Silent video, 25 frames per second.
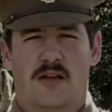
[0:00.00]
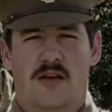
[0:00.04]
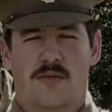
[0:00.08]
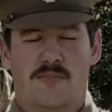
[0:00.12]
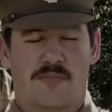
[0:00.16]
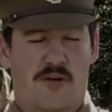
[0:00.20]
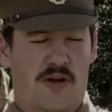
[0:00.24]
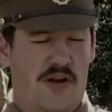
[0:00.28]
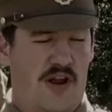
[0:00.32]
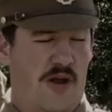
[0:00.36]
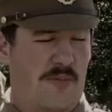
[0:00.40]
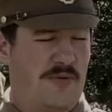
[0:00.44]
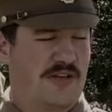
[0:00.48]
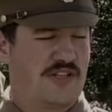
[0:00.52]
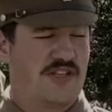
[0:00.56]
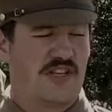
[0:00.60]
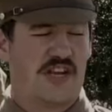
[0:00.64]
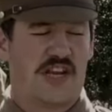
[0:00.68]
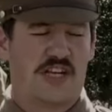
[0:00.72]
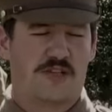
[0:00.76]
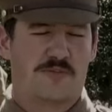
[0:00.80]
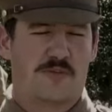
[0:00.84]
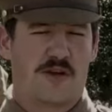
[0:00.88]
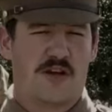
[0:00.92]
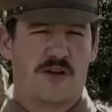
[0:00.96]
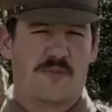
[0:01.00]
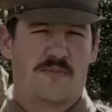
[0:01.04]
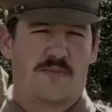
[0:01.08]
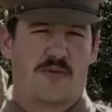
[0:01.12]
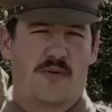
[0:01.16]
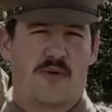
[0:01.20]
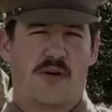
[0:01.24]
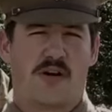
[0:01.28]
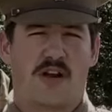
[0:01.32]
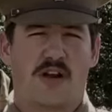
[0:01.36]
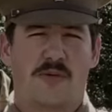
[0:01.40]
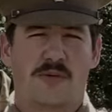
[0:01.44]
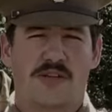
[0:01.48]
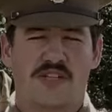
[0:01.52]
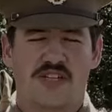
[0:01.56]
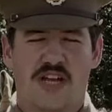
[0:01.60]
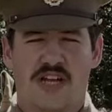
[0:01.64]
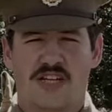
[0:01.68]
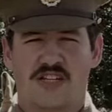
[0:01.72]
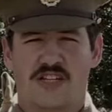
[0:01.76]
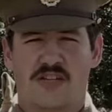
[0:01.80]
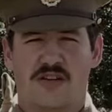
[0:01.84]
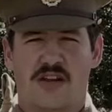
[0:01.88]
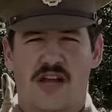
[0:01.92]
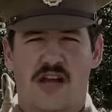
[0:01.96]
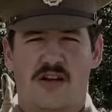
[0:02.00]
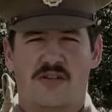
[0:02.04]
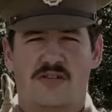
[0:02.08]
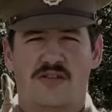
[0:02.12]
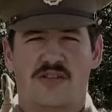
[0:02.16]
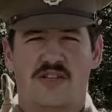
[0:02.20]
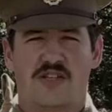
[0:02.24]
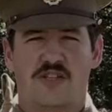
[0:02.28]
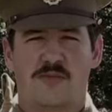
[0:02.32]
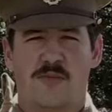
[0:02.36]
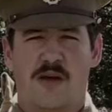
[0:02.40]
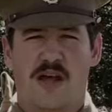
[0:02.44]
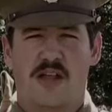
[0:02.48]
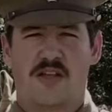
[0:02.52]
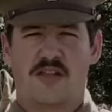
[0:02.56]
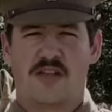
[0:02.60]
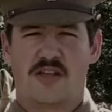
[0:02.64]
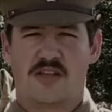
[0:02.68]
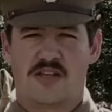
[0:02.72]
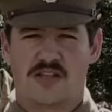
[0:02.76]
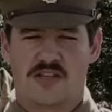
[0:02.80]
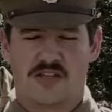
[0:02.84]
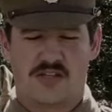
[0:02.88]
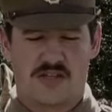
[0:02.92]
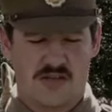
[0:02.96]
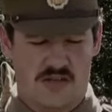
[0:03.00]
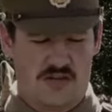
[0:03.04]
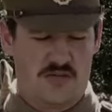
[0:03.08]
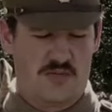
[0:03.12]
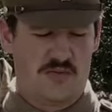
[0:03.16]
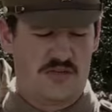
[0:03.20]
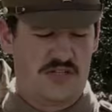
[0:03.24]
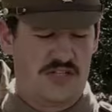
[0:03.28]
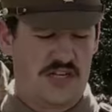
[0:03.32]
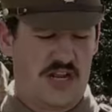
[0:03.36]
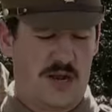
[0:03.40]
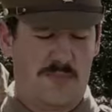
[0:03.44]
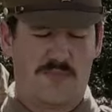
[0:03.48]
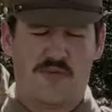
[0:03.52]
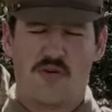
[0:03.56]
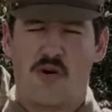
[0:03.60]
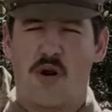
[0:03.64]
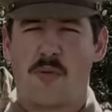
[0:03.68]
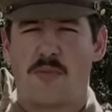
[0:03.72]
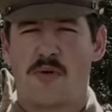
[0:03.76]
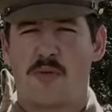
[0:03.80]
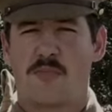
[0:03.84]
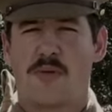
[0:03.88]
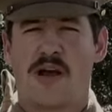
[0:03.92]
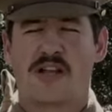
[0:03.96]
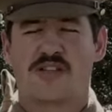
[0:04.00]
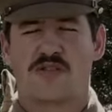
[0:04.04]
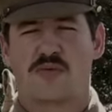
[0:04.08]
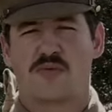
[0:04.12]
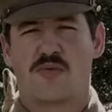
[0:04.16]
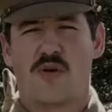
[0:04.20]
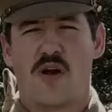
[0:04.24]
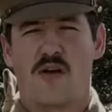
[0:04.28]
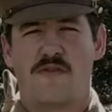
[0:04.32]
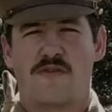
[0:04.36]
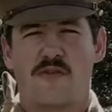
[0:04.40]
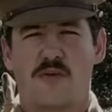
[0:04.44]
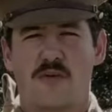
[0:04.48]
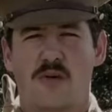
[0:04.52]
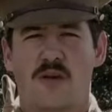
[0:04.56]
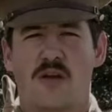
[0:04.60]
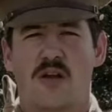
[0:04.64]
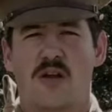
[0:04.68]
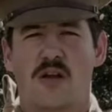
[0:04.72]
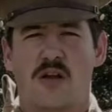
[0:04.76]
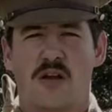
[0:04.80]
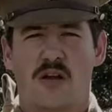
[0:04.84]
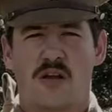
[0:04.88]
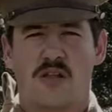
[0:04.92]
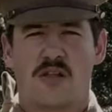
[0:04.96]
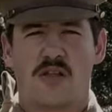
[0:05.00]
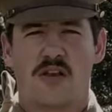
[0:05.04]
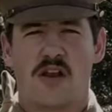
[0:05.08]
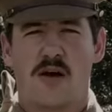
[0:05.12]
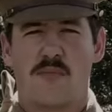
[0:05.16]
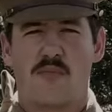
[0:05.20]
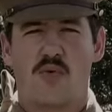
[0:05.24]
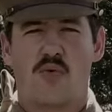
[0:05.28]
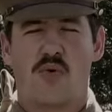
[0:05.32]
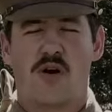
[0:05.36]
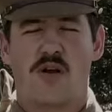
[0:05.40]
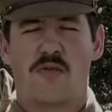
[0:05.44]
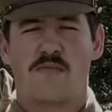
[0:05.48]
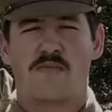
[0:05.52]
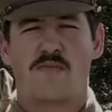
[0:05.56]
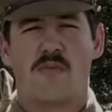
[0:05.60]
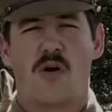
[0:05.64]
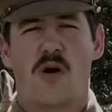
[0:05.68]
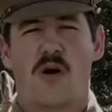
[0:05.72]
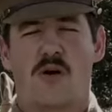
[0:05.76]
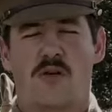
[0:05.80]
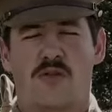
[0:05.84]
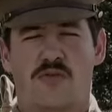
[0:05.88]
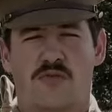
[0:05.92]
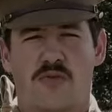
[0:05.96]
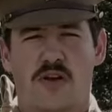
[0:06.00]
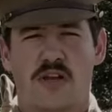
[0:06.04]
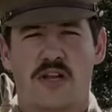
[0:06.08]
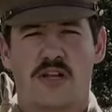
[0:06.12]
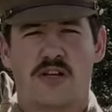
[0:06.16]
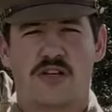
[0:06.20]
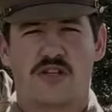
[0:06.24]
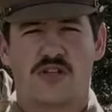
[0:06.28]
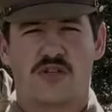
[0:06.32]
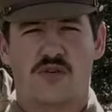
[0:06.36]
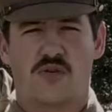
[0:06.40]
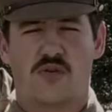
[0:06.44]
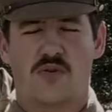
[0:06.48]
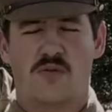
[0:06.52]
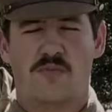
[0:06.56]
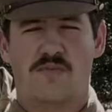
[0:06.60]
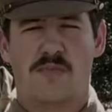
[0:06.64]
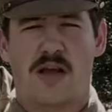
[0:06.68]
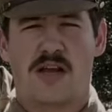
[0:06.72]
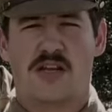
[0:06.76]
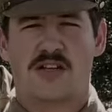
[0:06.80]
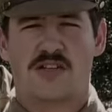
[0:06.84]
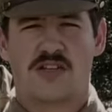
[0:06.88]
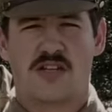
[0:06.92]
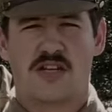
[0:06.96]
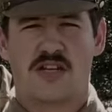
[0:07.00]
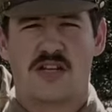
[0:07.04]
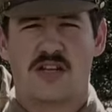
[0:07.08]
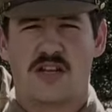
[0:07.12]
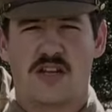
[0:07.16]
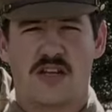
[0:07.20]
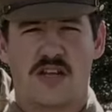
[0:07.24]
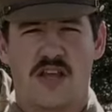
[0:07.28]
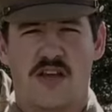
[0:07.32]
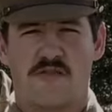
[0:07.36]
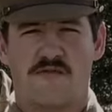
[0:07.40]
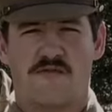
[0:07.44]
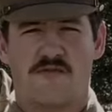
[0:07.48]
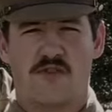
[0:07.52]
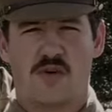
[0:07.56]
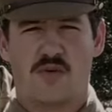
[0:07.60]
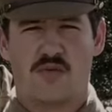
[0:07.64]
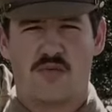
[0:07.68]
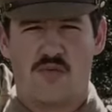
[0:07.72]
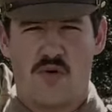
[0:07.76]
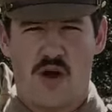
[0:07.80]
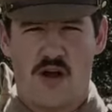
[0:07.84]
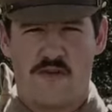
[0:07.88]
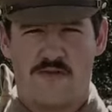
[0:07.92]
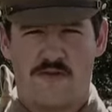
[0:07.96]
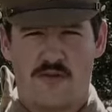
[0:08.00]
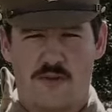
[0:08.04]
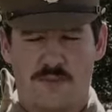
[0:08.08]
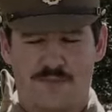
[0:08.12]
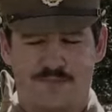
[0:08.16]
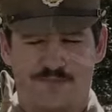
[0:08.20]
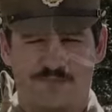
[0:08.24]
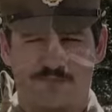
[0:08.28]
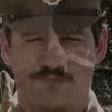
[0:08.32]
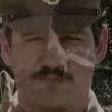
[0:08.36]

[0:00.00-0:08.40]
I'm by no means an expert, but I'm going to be chatting to you now just about this, which is our primary battle rifle, the number one Mark III short magazine Lee Enfield rifle.